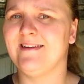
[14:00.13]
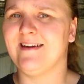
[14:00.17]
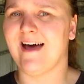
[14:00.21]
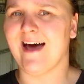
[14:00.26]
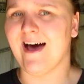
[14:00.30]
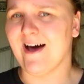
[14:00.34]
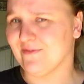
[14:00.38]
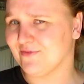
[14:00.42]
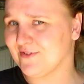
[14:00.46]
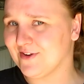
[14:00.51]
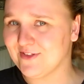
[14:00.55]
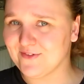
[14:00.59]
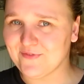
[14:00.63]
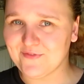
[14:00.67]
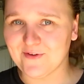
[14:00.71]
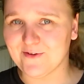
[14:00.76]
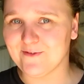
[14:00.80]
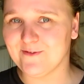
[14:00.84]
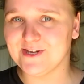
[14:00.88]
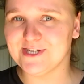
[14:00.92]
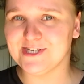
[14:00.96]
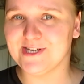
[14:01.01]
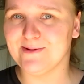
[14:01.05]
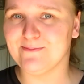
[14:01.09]
after the
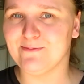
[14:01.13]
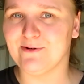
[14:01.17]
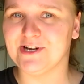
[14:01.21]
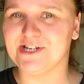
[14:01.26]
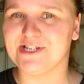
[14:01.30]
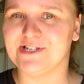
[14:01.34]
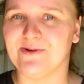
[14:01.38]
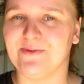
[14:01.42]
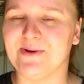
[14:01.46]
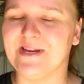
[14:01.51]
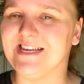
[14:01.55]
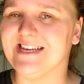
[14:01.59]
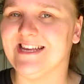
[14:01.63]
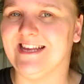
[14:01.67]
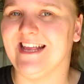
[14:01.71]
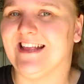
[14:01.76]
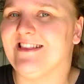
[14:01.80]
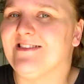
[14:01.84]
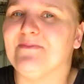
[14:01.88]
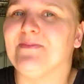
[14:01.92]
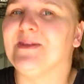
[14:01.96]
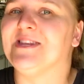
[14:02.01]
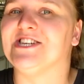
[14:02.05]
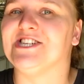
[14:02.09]
finishing brush, so he
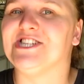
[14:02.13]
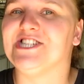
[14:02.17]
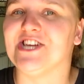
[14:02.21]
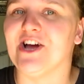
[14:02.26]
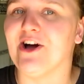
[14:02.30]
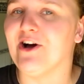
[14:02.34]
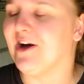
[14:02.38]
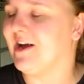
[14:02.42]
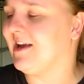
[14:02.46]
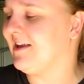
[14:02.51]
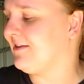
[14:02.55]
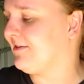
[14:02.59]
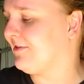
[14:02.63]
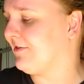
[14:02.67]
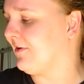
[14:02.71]
gets a bit of shine.